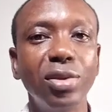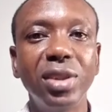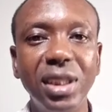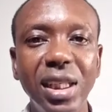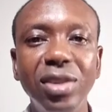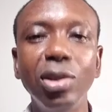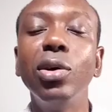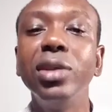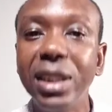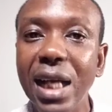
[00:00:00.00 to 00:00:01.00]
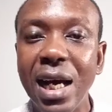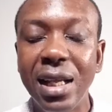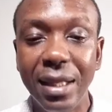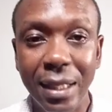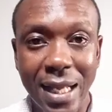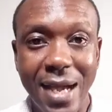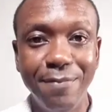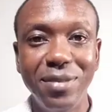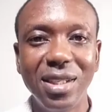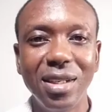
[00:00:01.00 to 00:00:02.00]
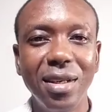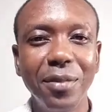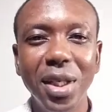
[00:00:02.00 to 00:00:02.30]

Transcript: to sit on their laps.